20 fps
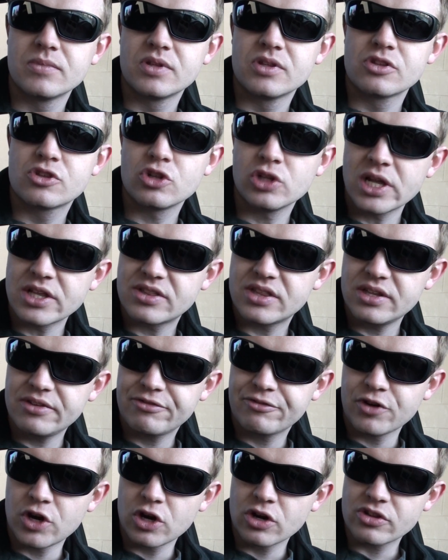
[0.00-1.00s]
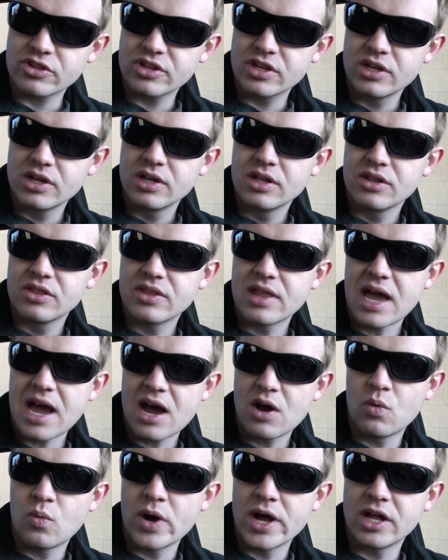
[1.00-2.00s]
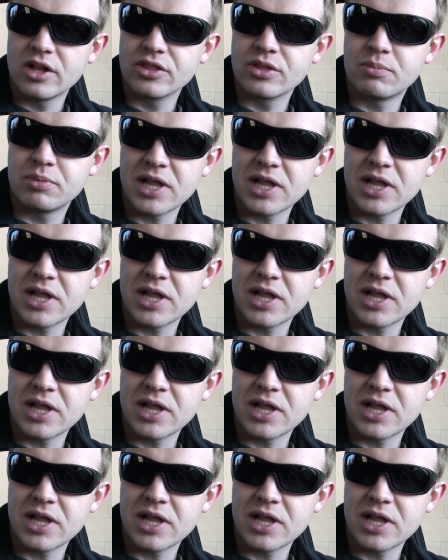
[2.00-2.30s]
So let's see first how well the